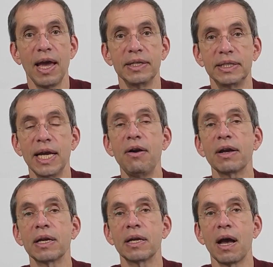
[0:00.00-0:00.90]
and
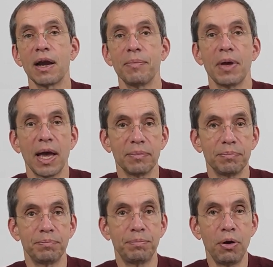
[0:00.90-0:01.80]
Derek got up and
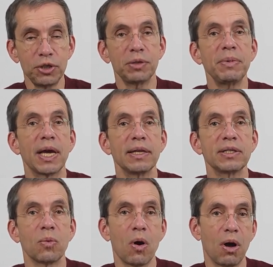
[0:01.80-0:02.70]
pushed me
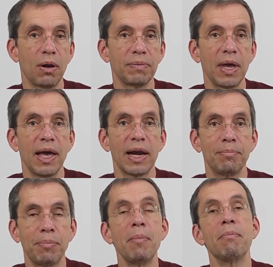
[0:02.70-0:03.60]
against the wall, and I
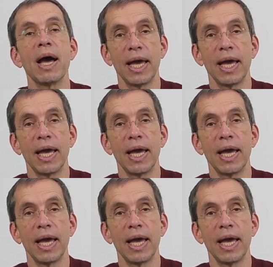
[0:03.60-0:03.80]
bumped my